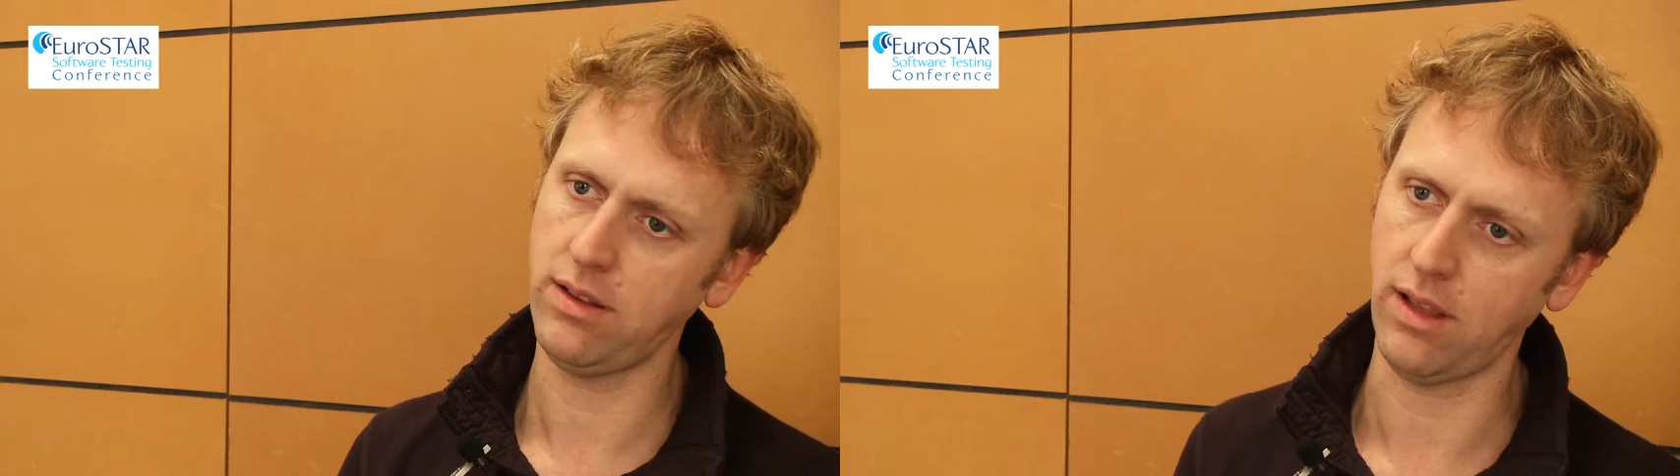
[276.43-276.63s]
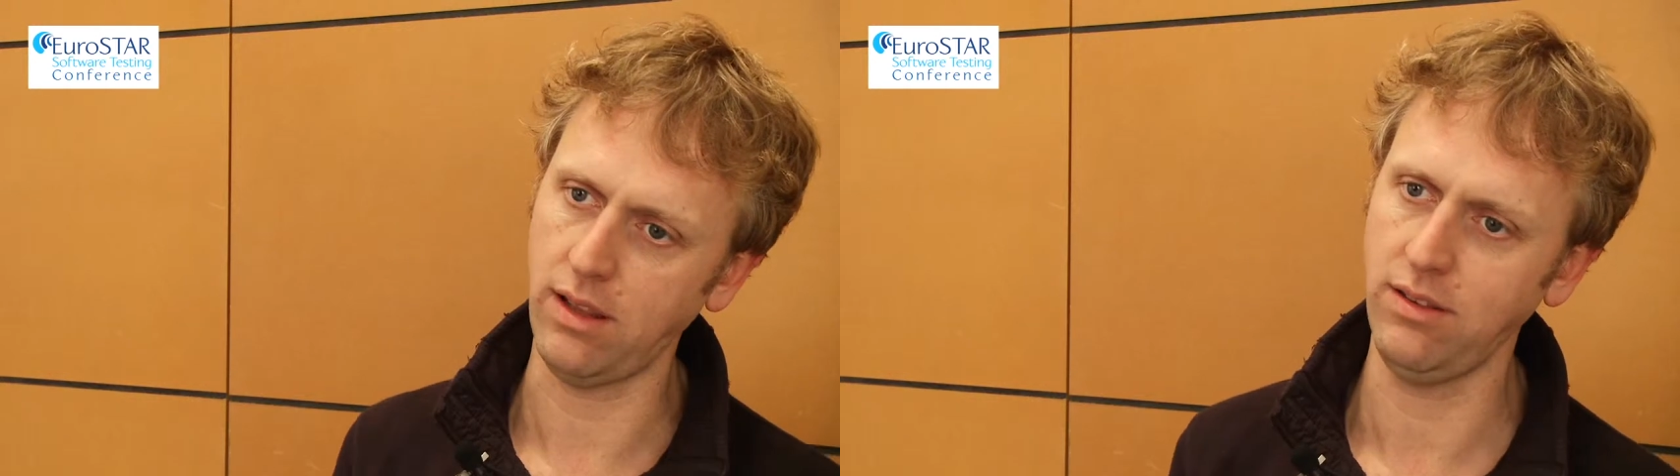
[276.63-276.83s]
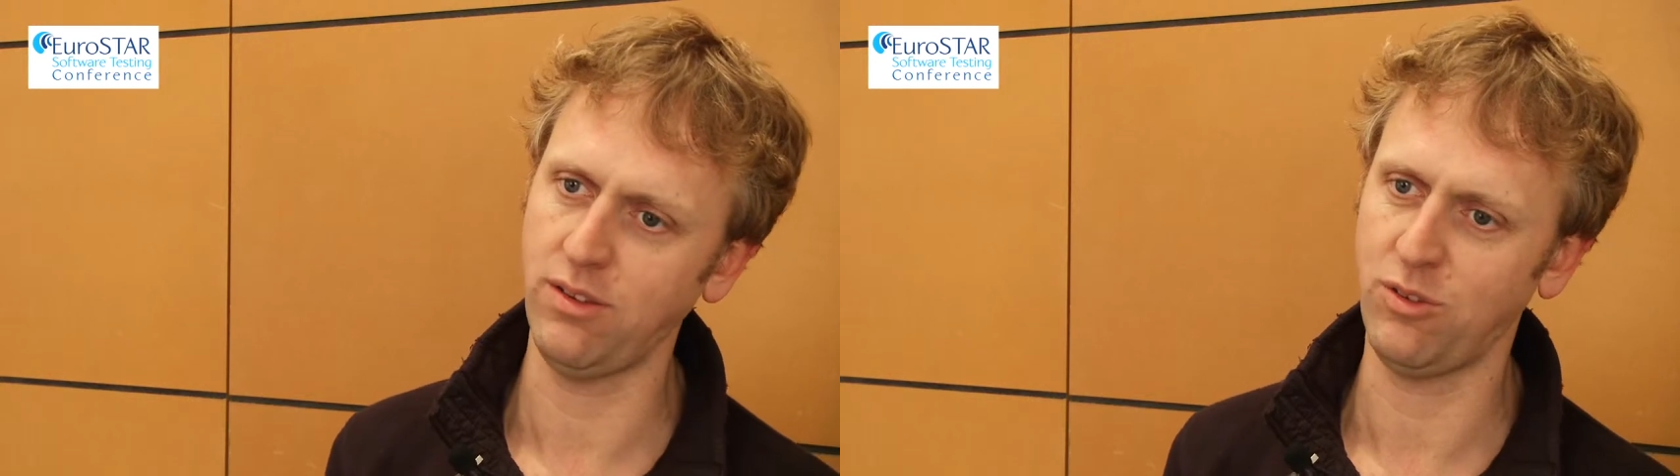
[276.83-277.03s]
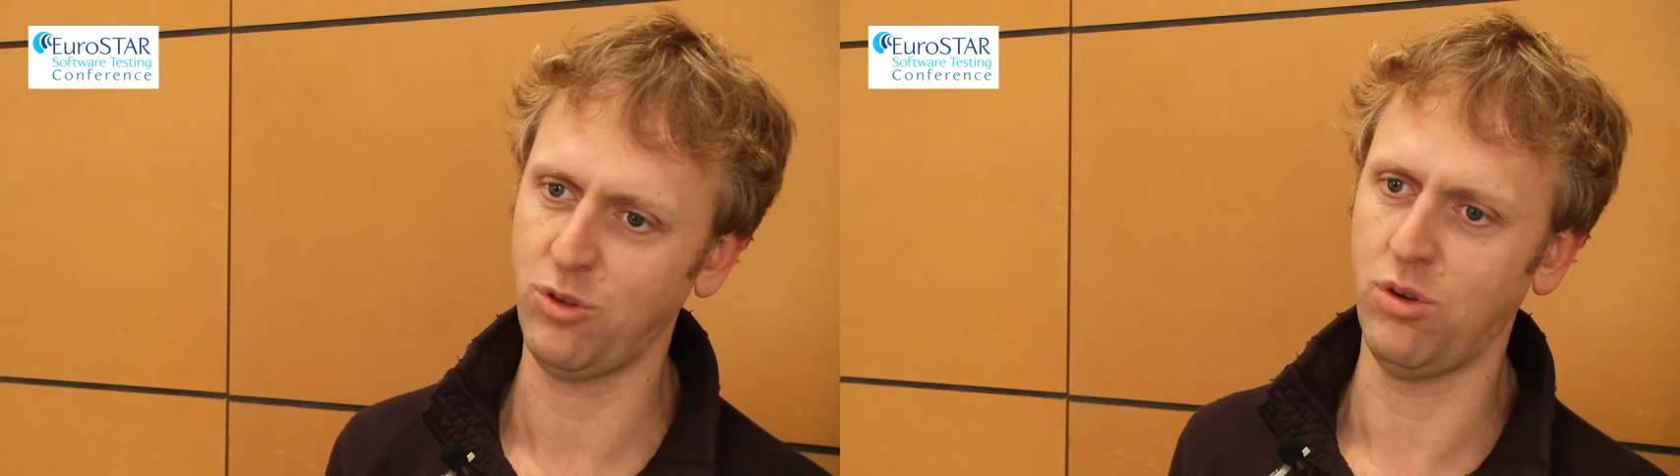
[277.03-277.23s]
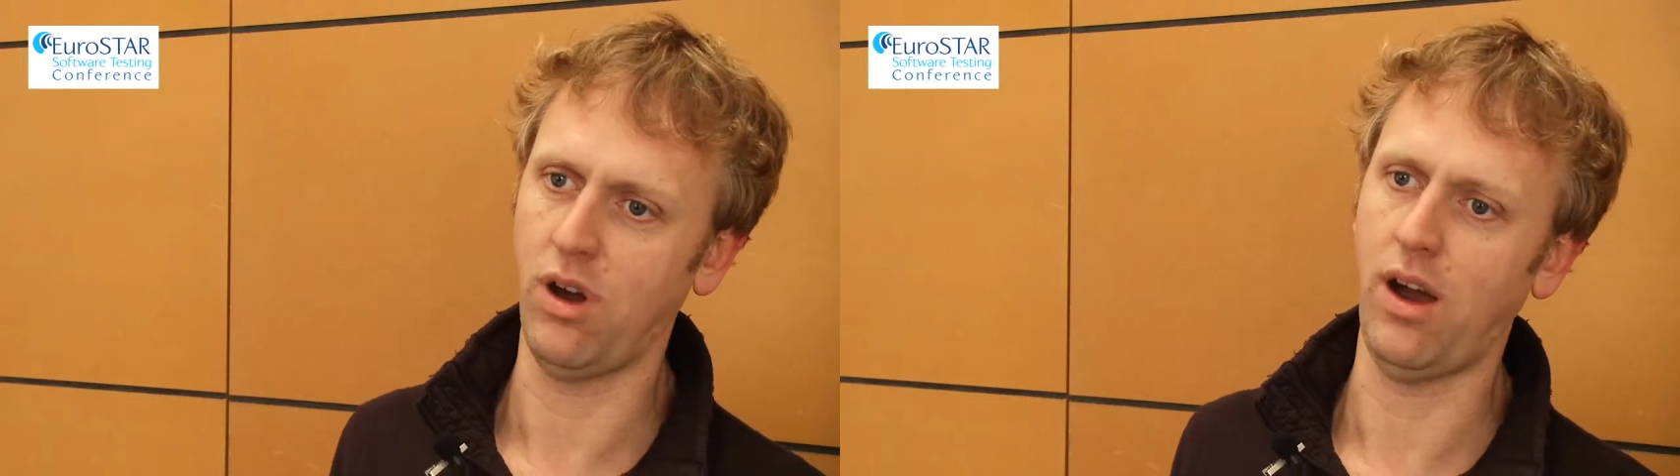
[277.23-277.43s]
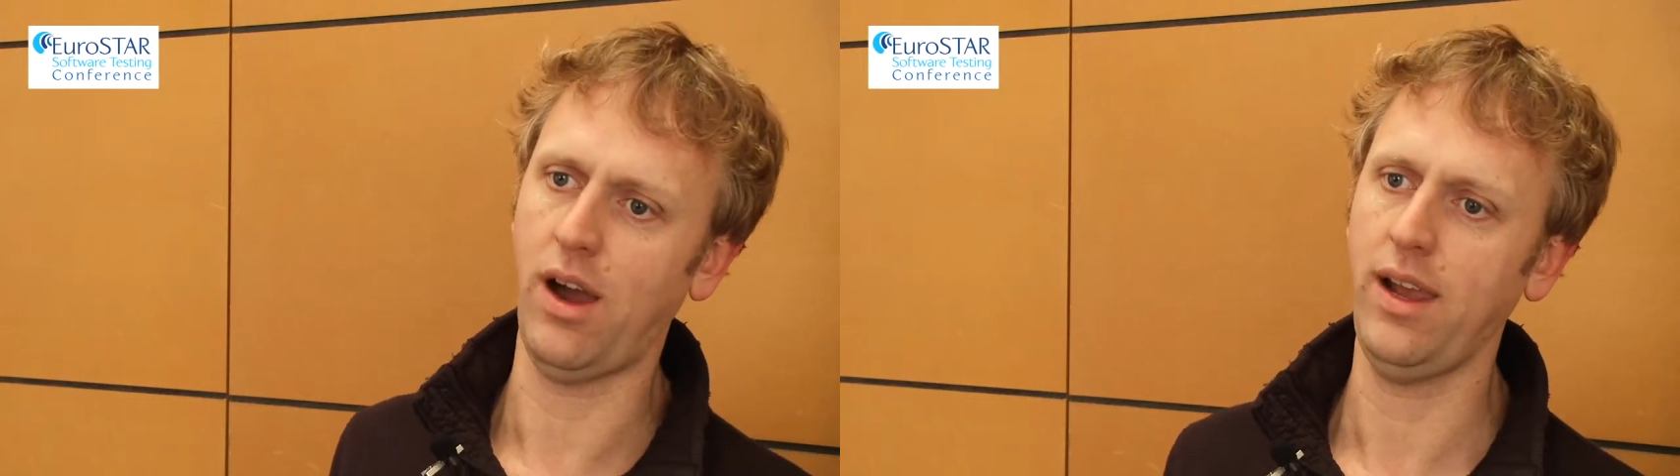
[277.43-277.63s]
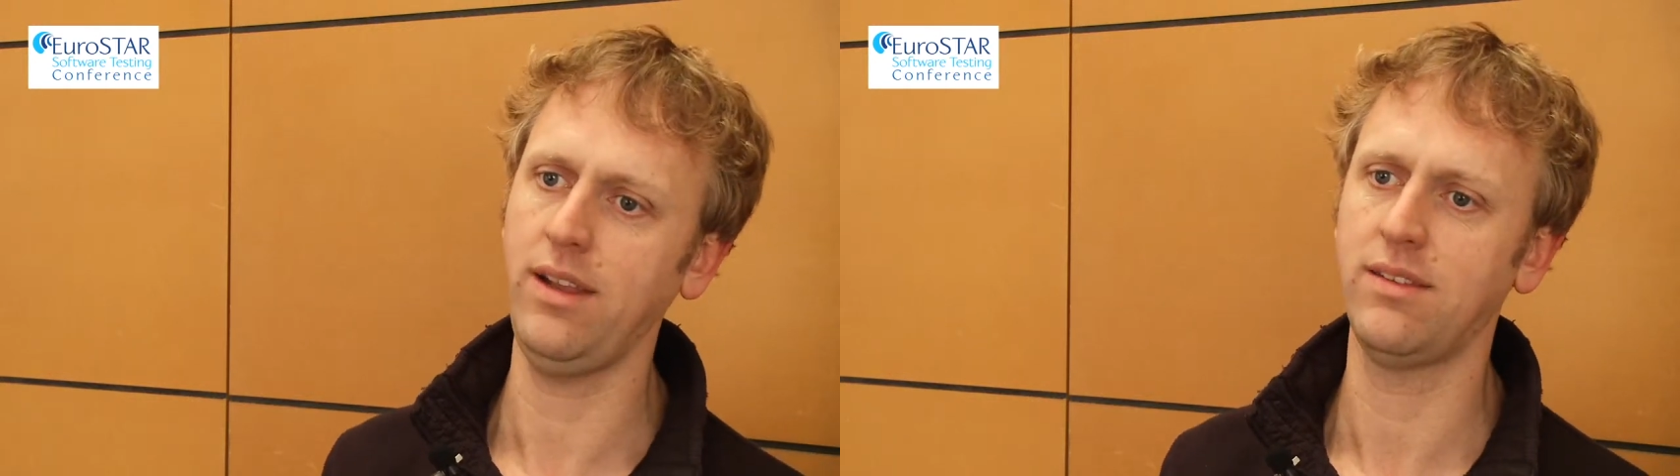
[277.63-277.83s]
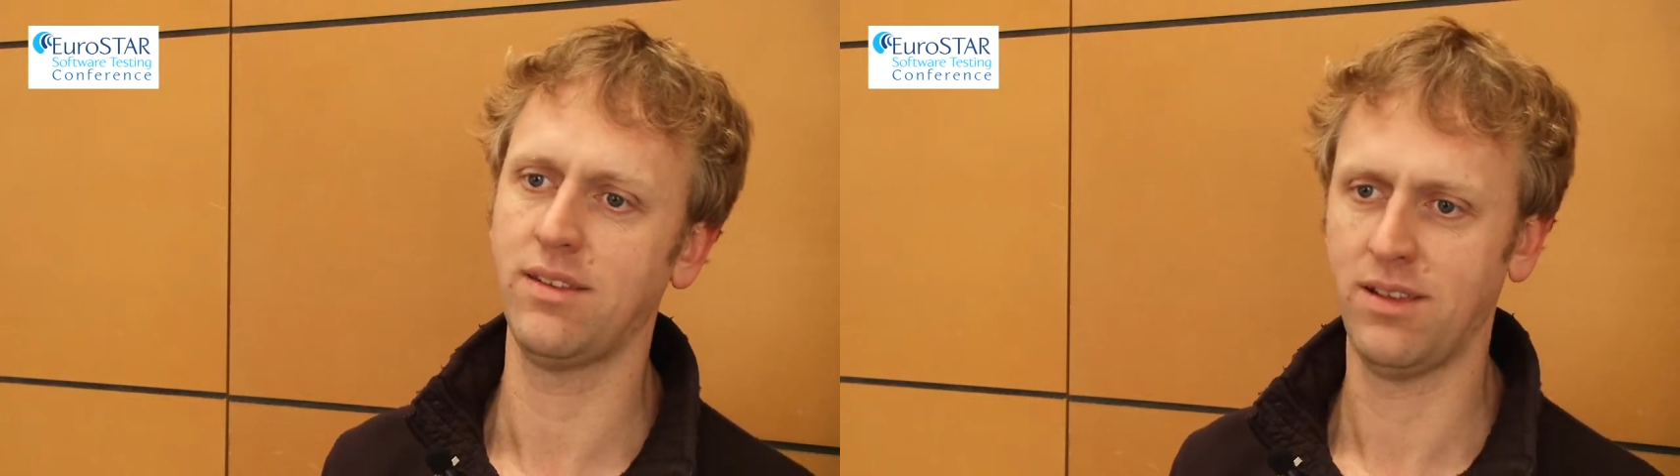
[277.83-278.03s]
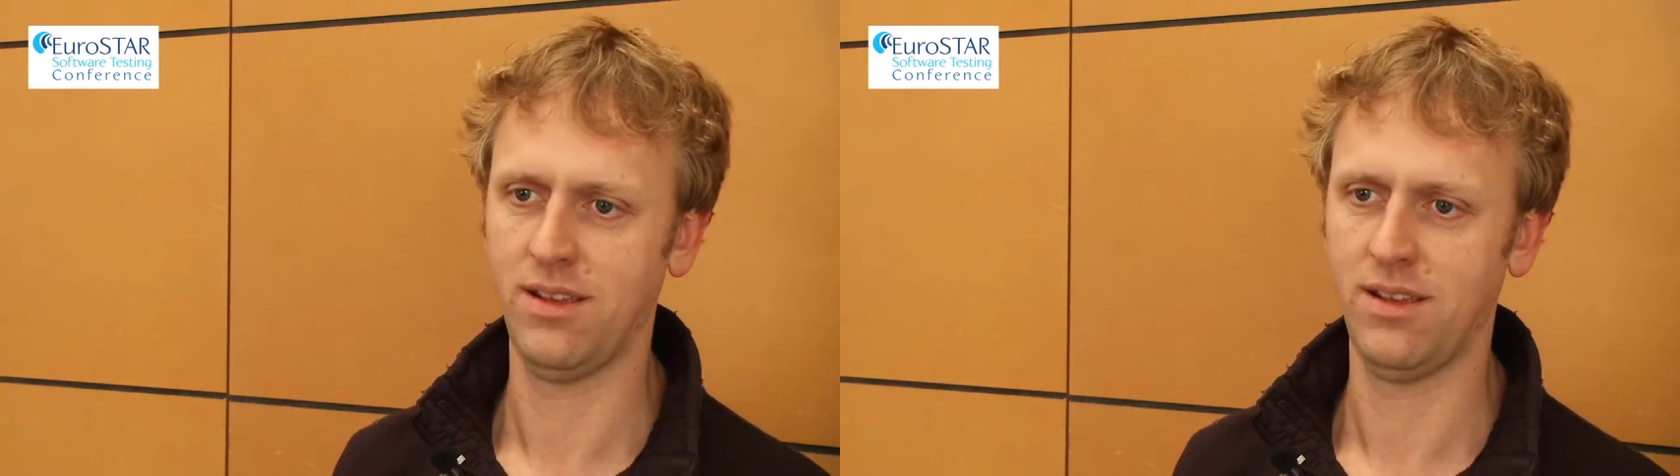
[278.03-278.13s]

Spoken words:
tend to hide